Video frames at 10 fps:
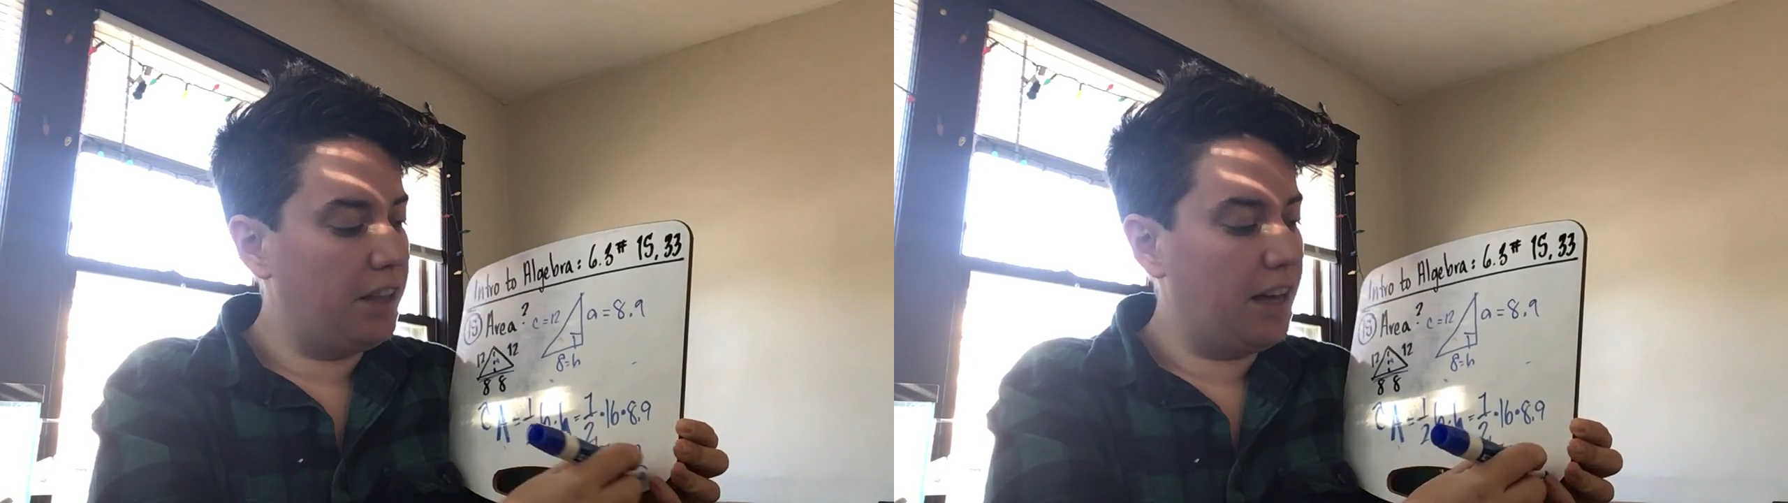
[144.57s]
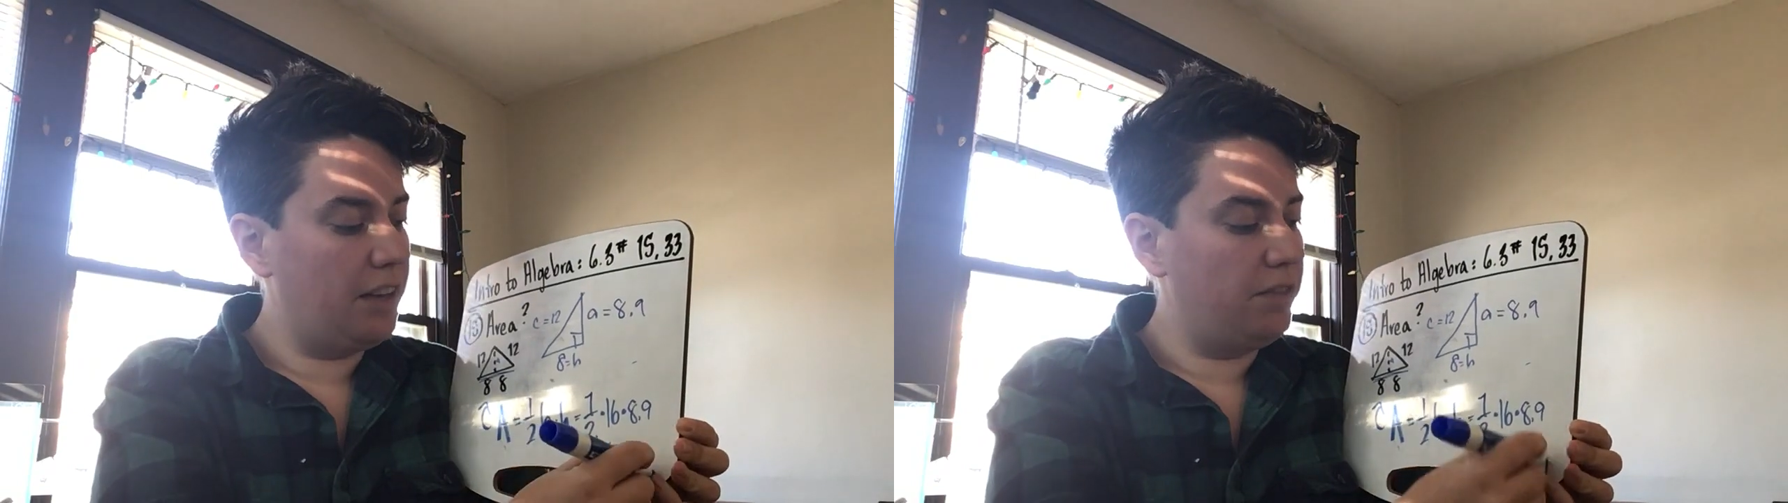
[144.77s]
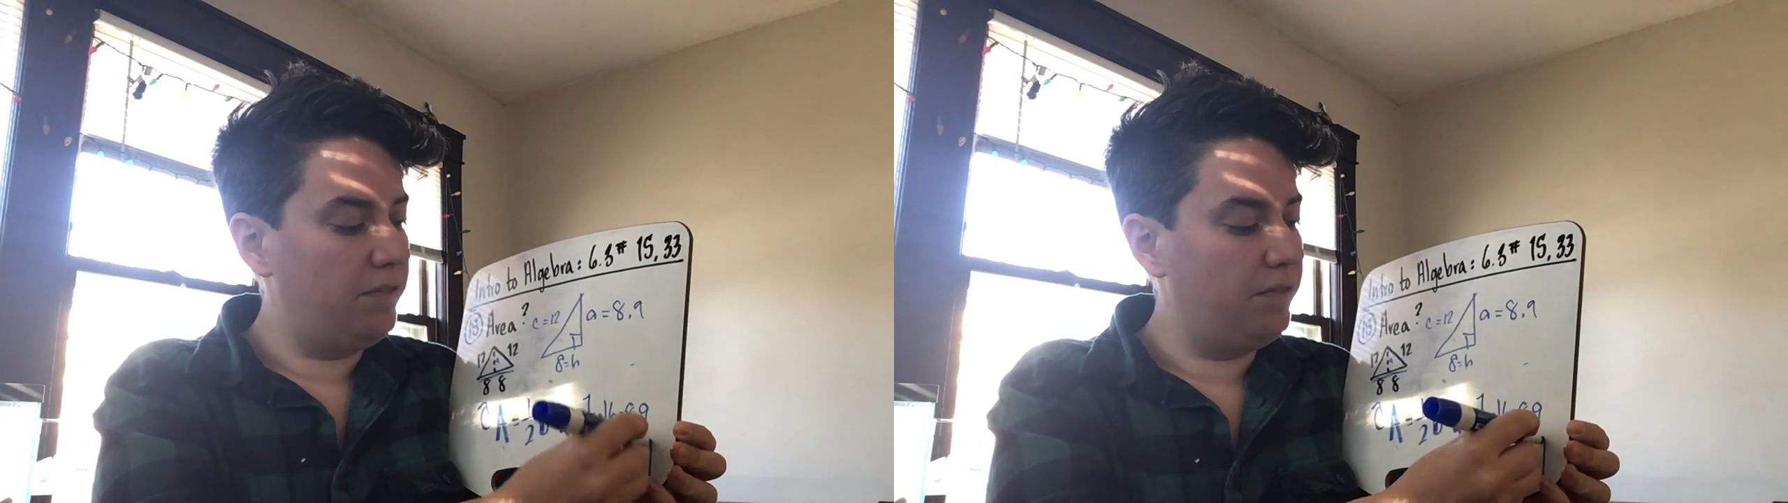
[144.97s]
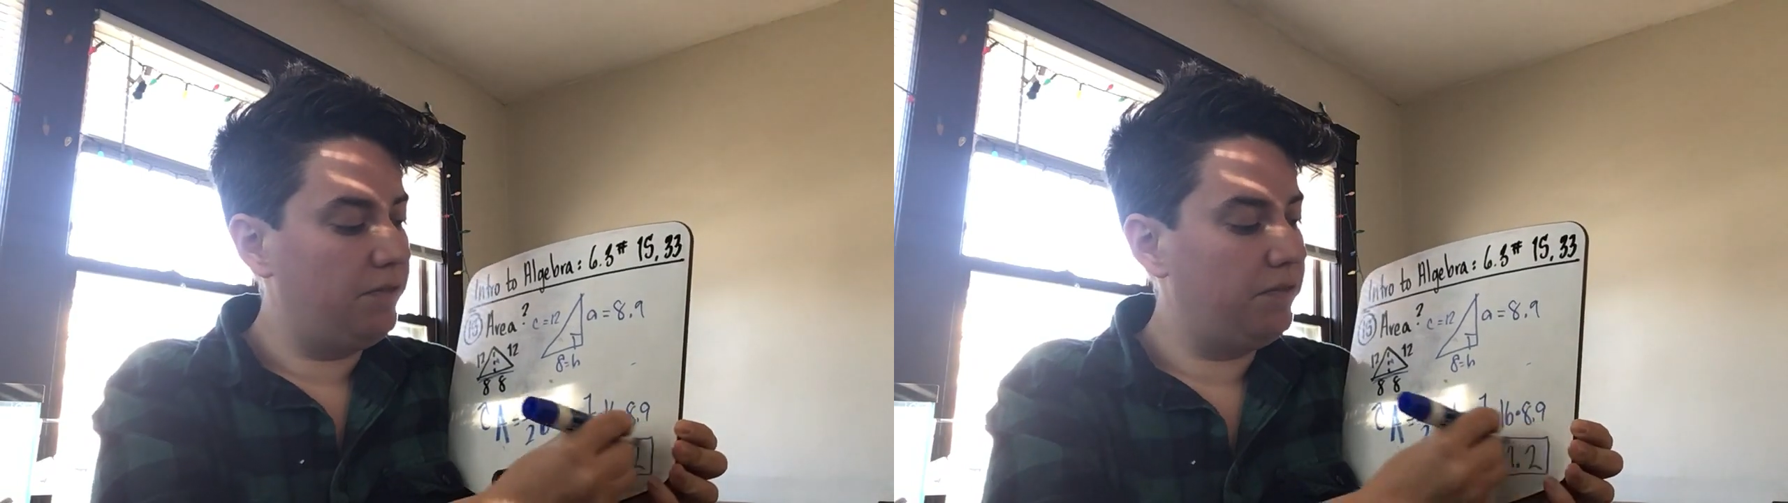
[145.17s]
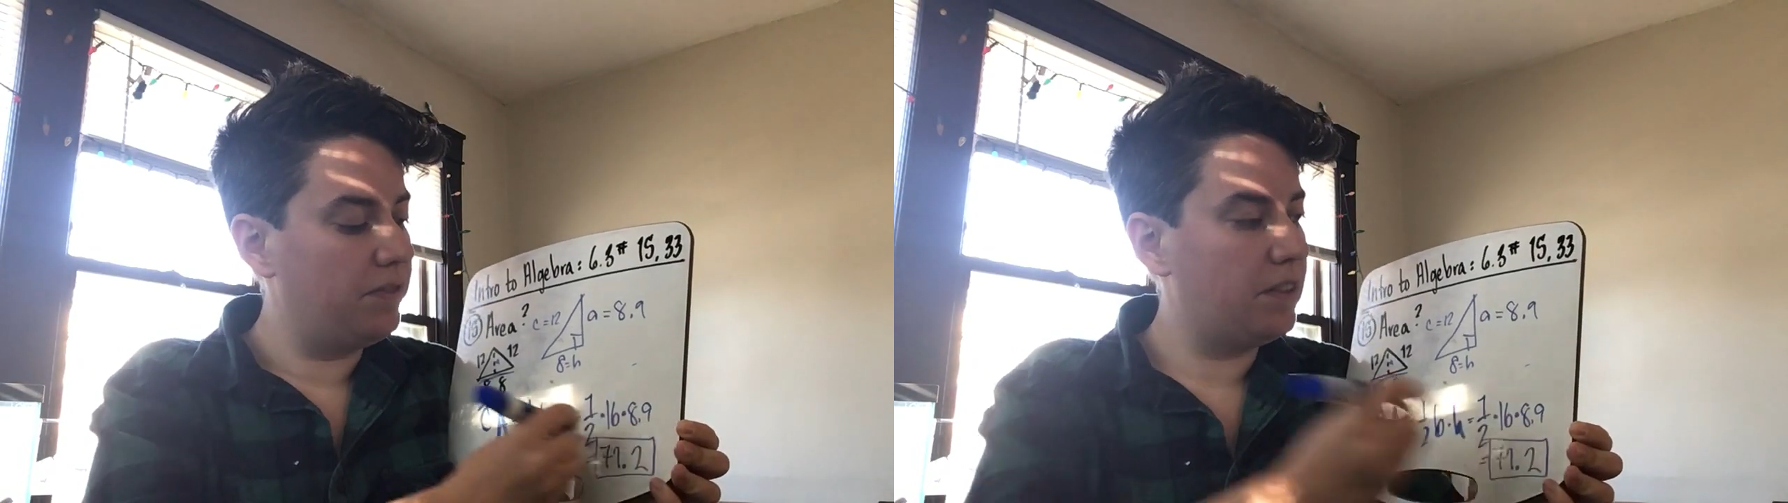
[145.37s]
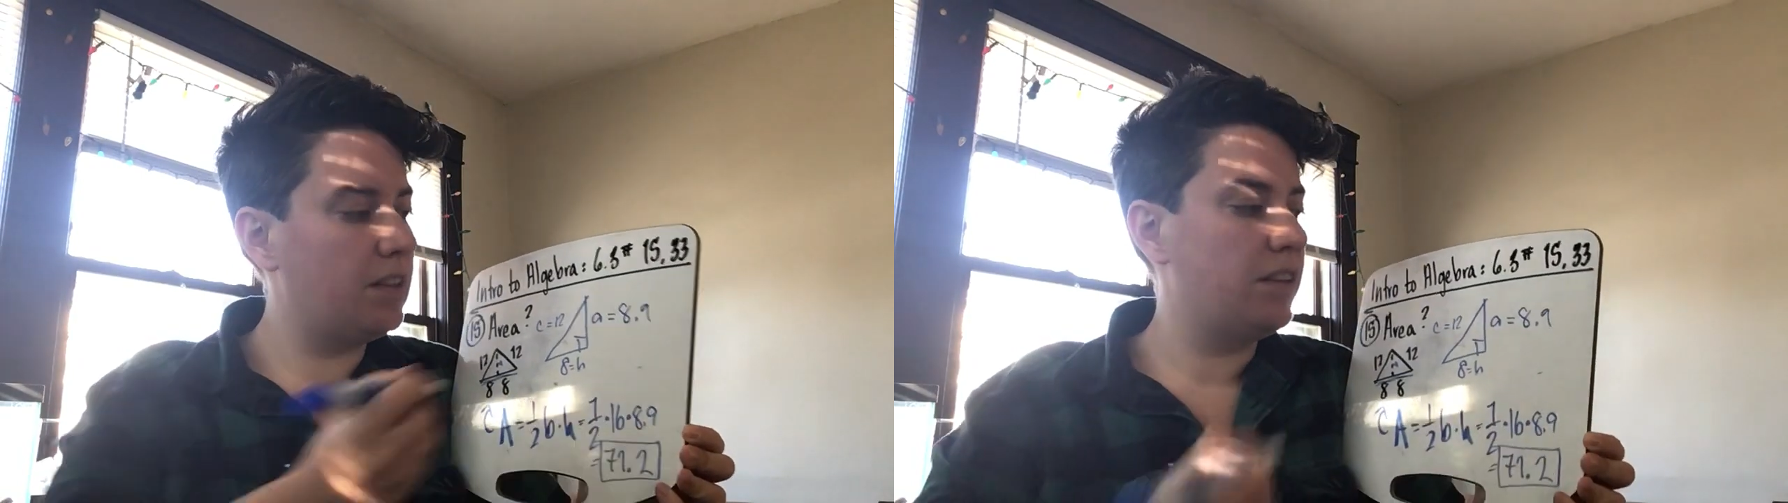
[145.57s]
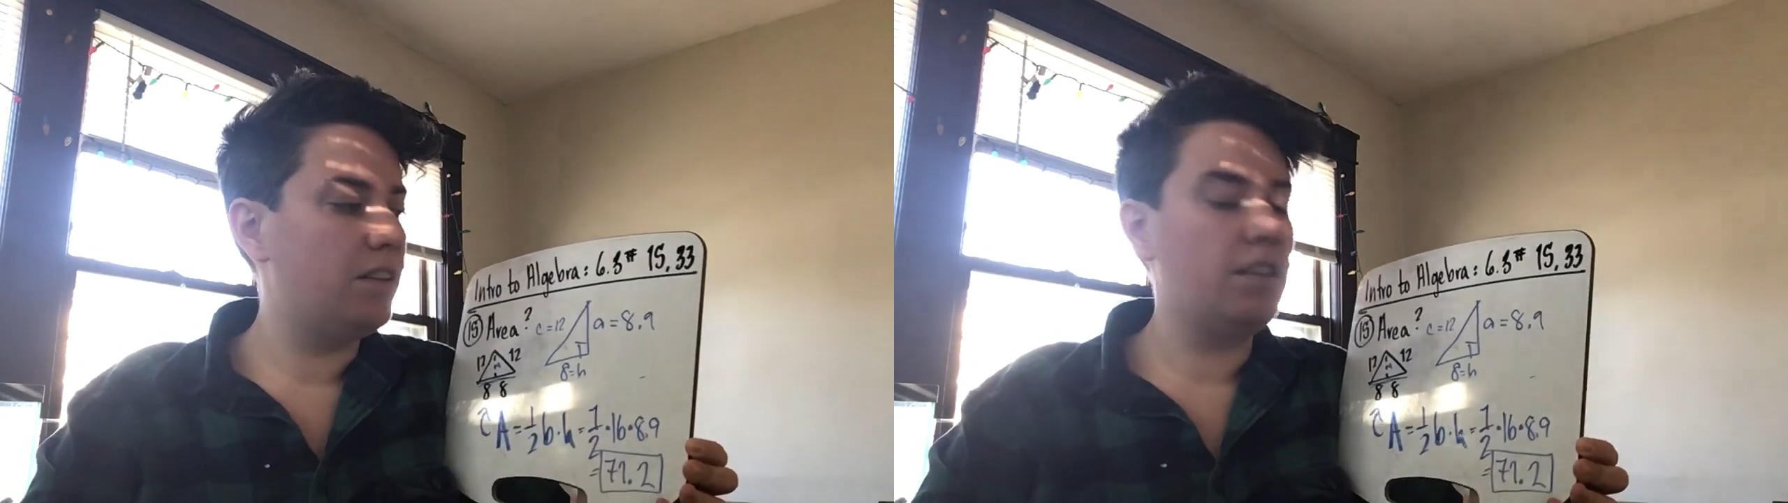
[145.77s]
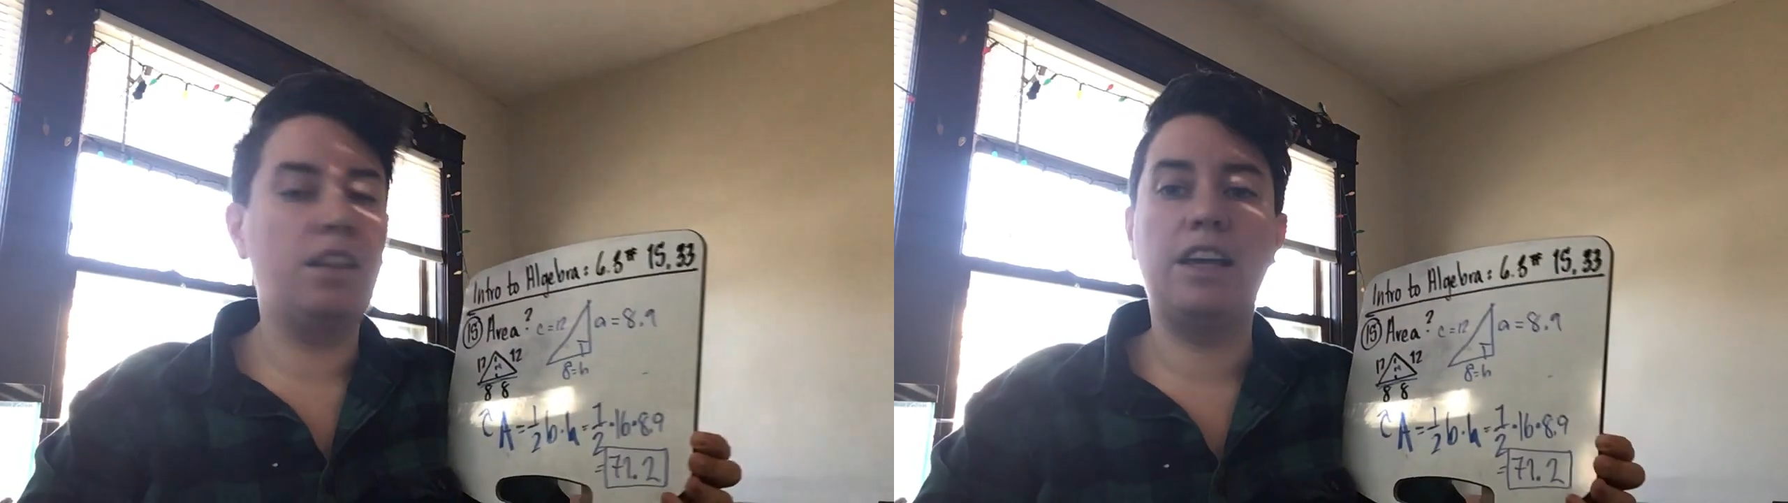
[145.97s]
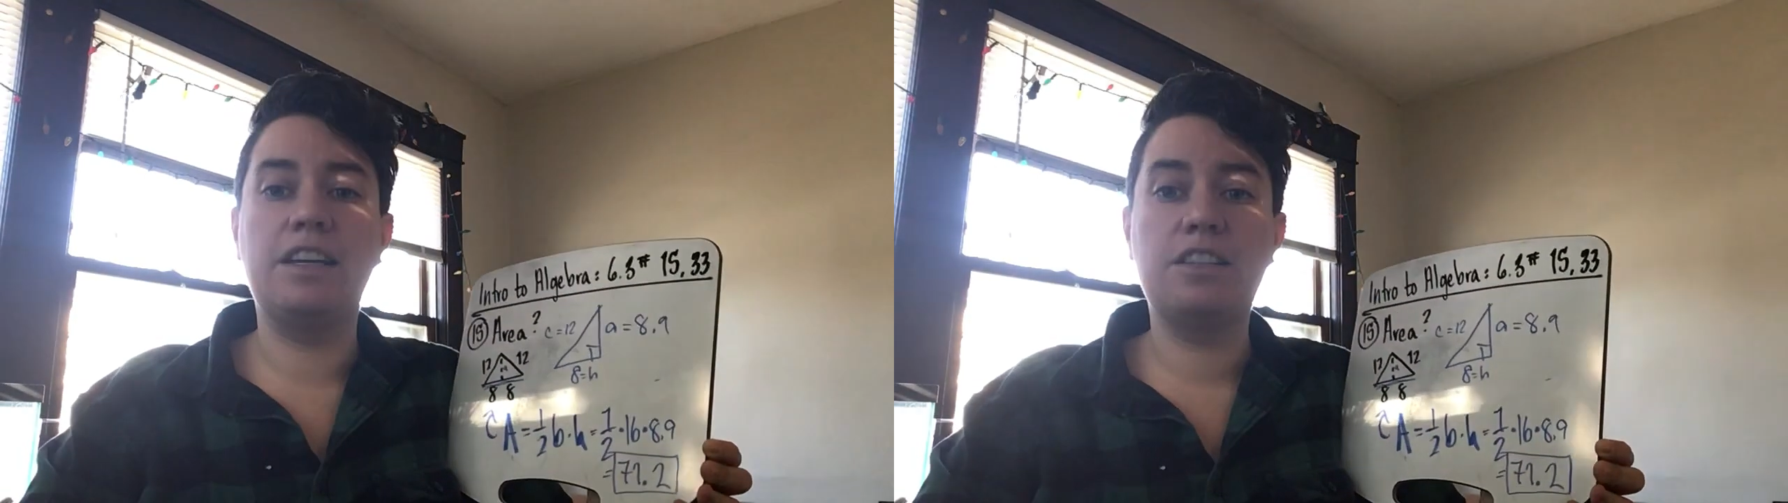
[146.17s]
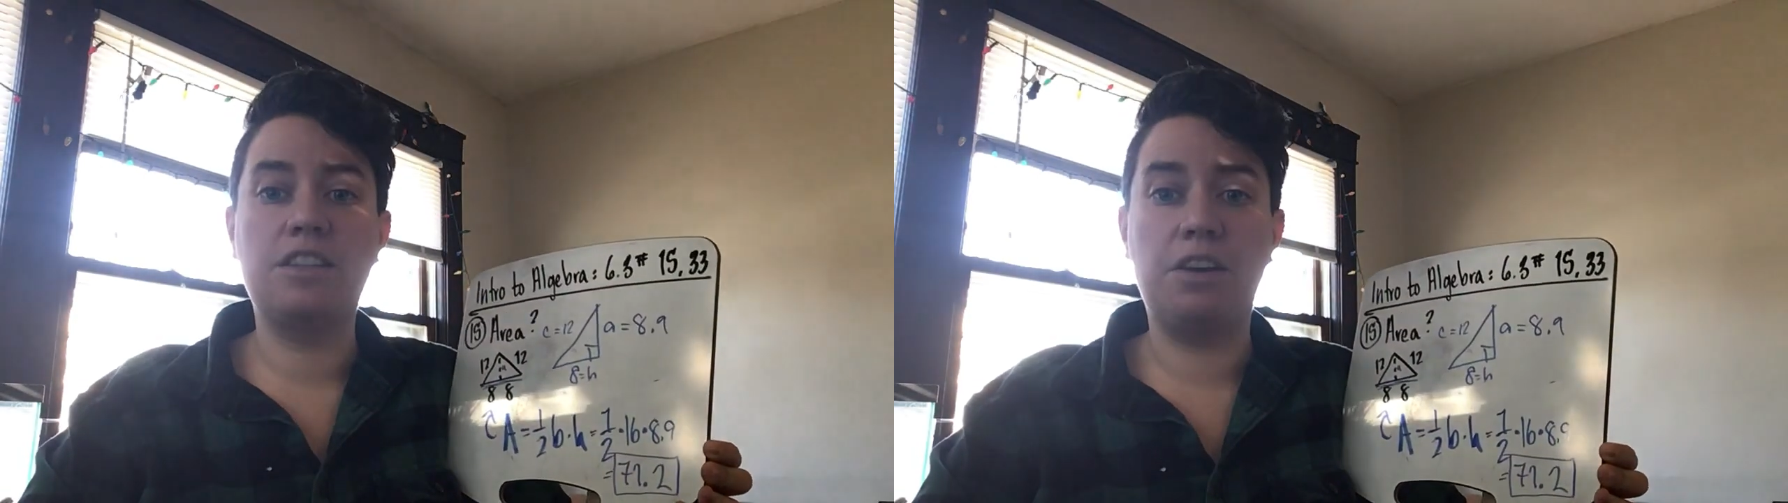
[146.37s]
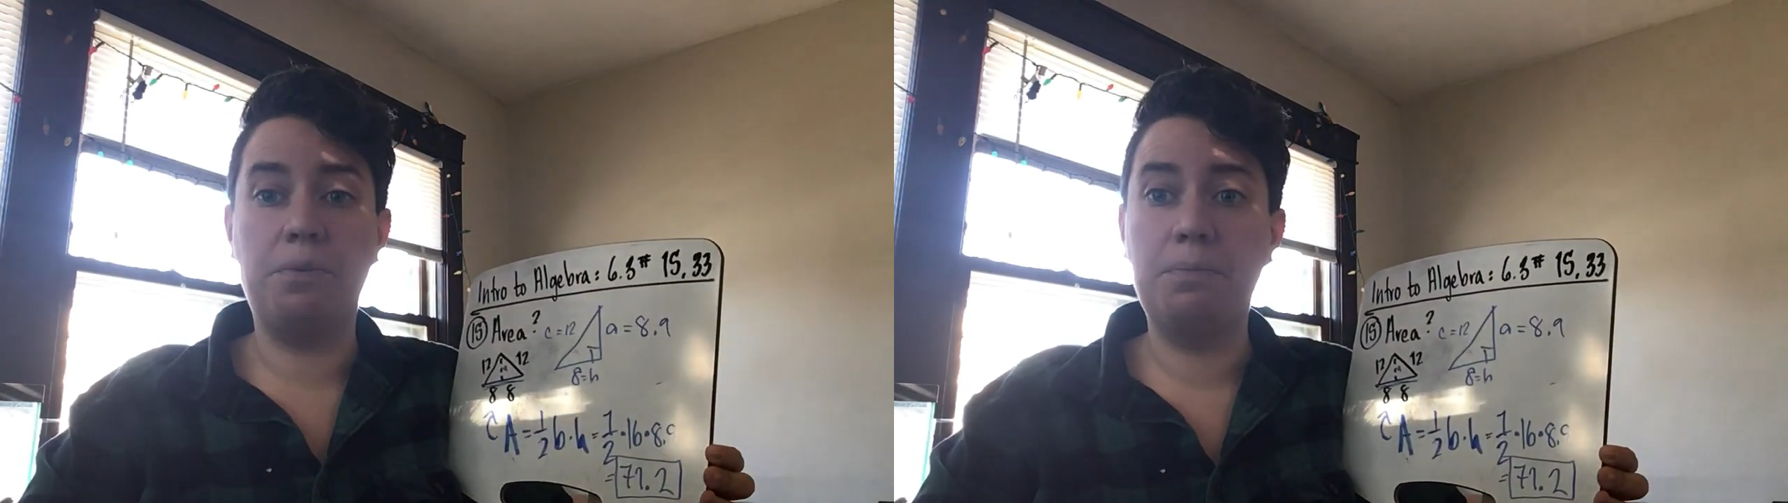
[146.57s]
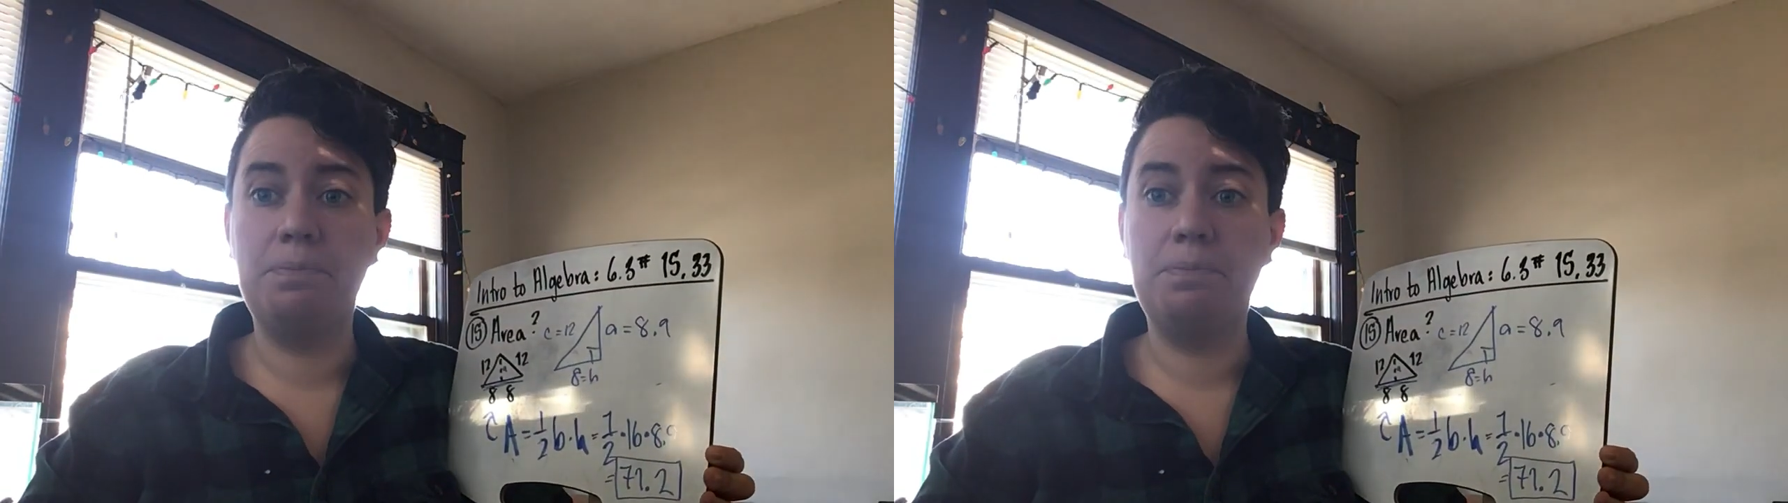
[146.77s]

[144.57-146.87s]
that, like so.